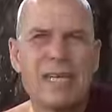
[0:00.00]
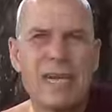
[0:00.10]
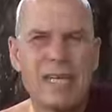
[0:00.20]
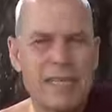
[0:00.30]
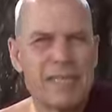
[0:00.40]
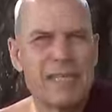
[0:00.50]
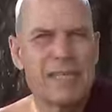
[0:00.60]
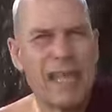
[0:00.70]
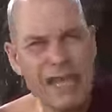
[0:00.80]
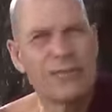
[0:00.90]
Ah, then they
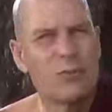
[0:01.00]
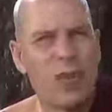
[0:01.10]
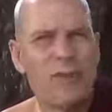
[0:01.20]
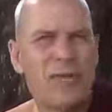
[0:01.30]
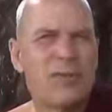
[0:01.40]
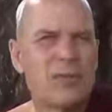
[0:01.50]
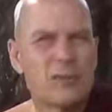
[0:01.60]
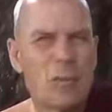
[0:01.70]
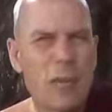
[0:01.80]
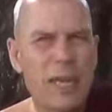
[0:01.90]
say, ah, you have anything
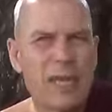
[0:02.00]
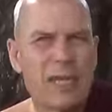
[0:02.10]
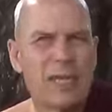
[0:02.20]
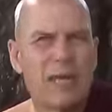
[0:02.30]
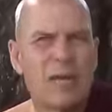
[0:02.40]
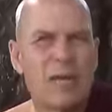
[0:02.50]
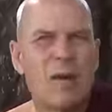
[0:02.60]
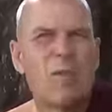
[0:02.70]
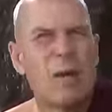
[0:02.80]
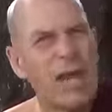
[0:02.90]
to pay?
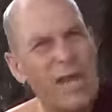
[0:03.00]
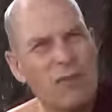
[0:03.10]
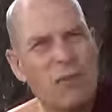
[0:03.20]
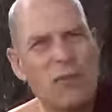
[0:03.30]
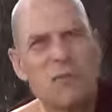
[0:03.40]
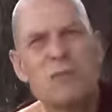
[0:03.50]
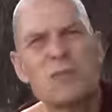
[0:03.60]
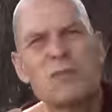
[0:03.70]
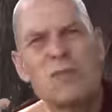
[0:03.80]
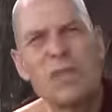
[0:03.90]
But I thought it was
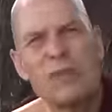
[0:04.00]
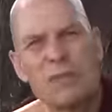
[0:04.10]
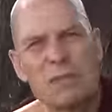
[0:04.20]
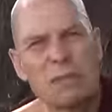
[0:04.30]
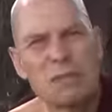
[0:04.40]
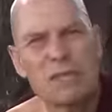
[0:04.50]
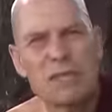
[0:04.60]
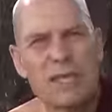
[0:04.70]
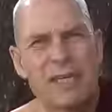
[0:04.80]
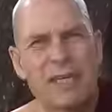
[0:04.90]
free, one says.
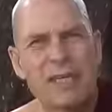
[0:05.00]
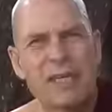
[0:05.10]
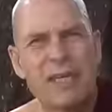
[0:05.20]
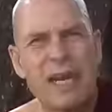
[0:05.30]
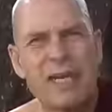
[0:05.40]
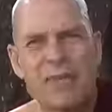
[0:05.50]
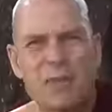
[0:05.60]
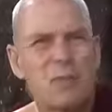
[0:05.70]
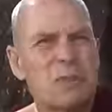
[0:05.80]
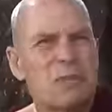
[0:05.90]
Huh? I thought it
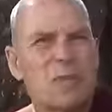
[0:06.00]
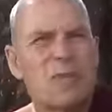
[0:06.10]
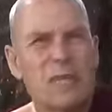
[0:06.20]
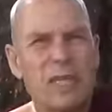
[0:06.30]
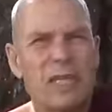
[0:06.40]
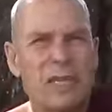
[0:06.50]
was for free.